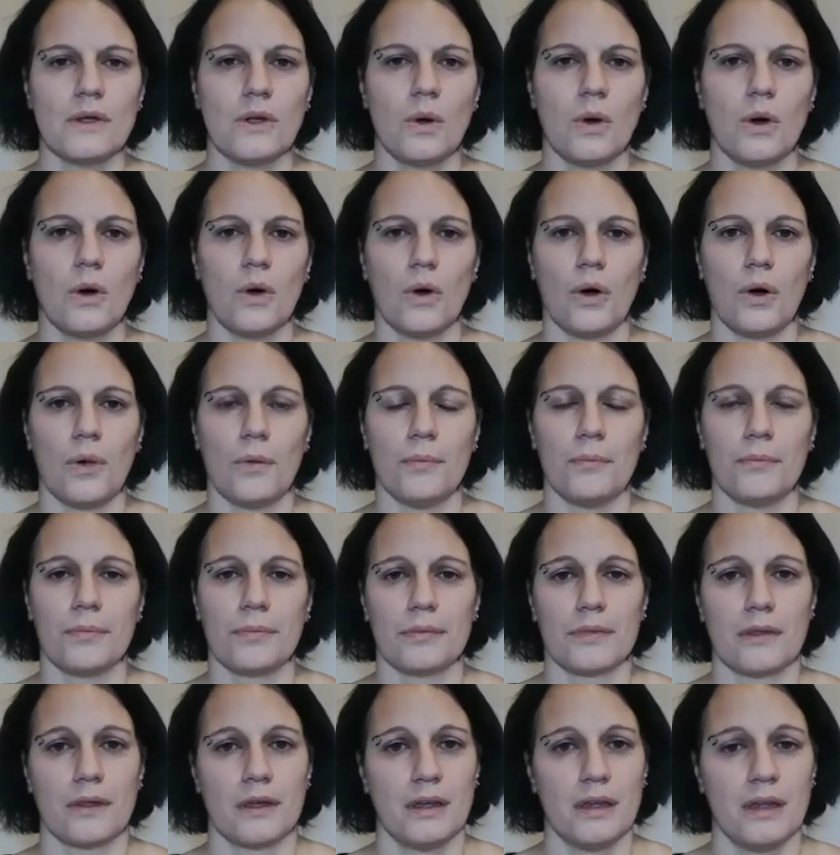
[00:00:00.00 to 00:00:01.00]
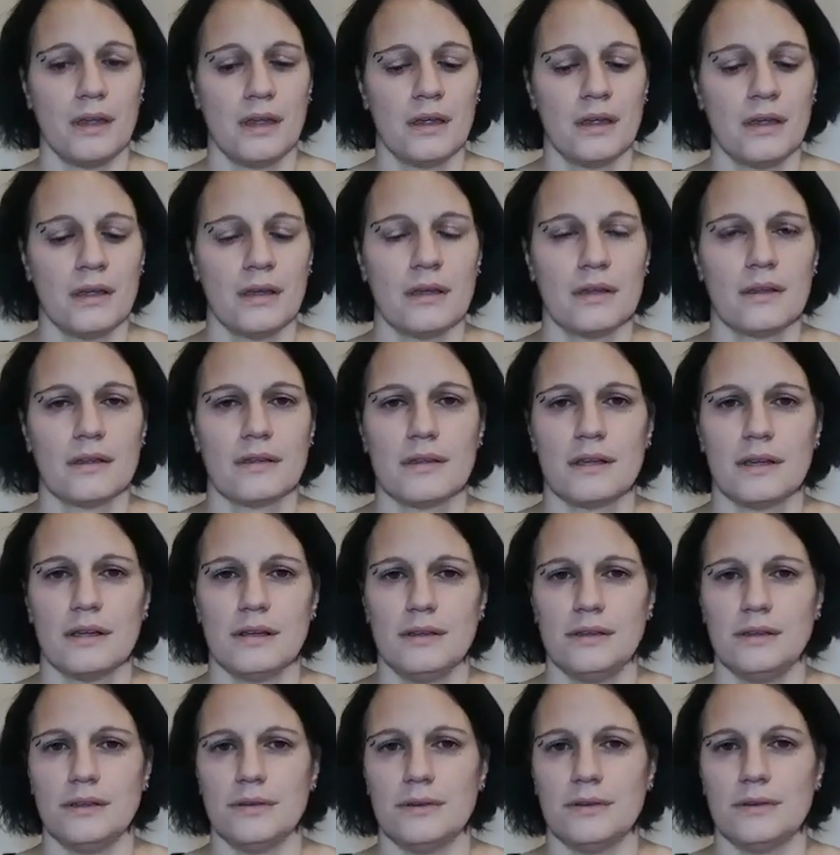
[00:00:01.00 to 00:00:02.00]
Then
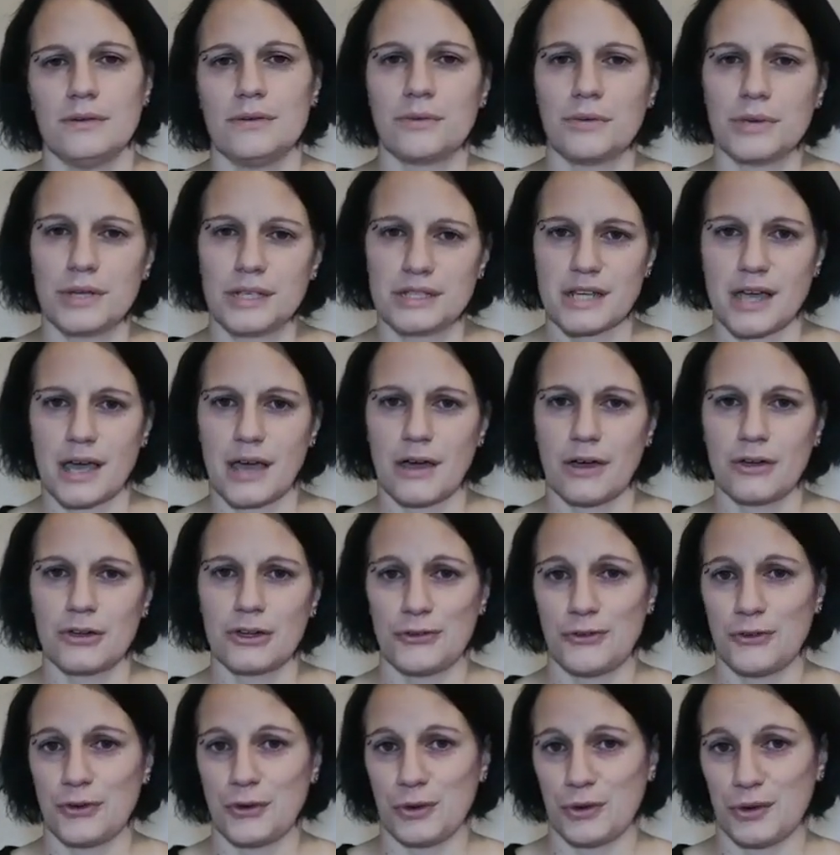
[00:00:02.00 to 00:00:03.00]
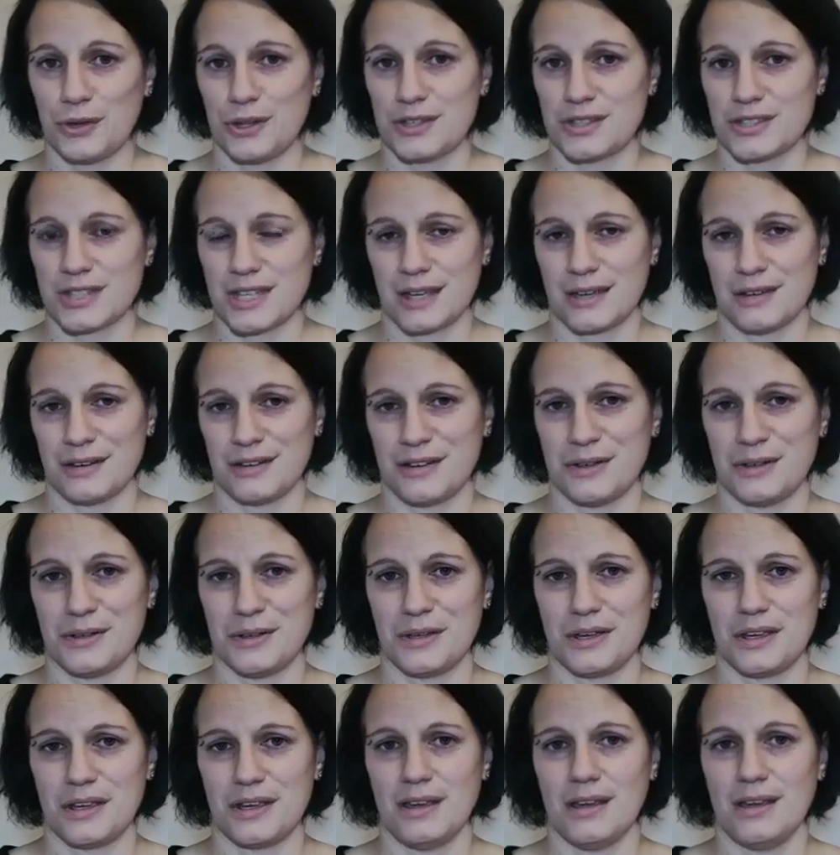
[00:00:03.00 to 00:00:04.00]
you reach out for the second
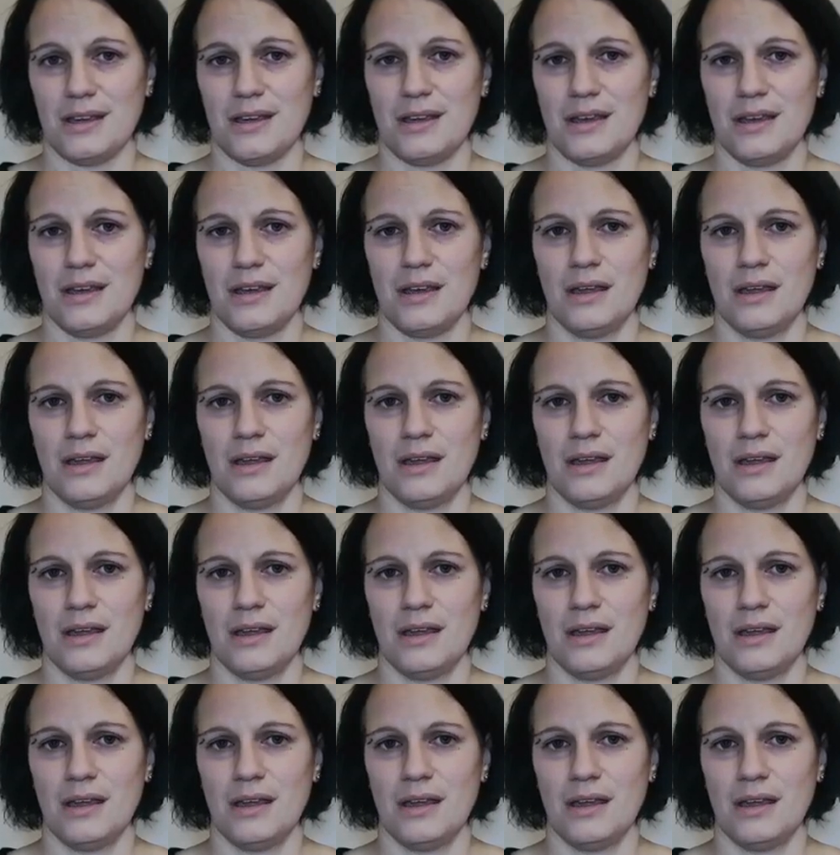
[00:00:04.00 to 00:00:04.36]
cookie,